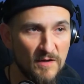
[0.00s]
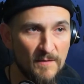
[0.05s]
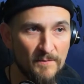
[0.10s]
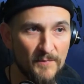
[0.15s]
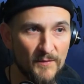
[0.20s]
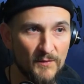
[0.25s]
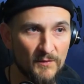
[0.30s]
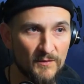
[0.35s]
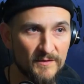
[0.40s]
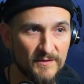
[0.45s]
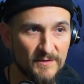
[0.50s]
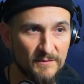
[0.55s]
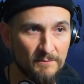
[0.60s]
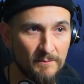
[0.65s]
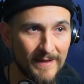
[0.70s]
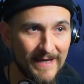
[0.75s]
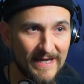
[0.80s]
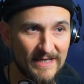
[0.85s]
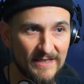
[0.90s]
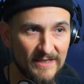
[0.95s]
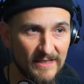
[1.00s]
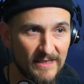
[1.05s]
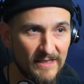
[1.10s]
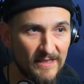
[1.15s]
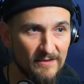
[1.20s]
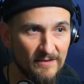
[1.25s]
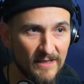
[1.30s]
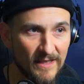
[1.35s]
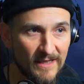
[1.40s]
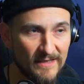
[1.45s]
Let's keep going.
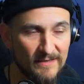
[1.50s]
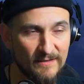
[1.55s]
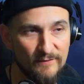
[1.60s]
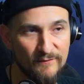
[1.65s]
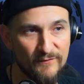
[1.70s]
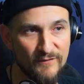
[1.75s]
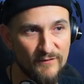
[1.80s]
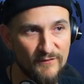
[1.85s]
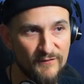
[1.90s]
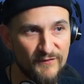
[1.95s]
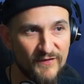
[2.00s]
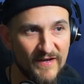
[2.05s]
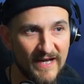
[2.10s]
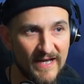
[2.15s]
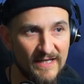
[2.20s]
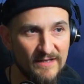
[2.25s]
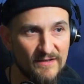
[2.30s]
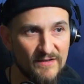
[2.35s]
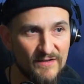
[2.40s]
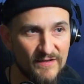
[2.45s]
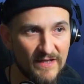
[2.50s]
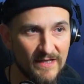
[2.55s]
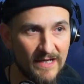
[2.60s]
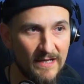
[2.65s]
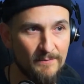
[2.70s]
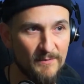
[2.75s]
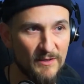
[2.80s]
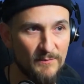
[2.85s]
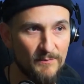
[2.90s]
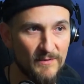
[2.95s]
It's non-stop here.
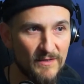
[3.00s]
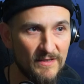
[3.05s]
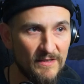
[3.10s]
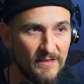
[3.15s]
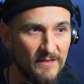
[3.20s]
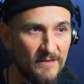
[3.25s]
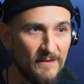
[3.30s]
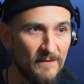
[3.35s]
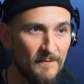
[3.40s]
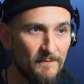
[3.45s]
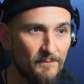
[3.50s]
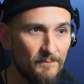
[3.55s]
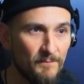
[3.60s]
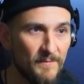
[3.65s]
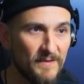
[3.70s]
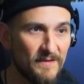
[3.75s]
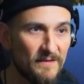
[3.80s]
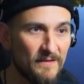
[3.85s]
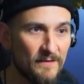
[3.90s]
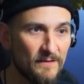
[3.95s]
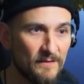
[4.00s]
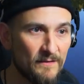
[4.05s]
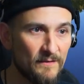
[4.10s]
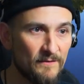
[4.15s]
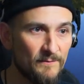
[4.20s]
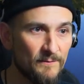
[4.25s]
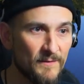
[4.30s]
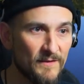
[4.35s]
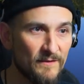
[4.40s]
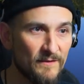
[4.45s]
One fish after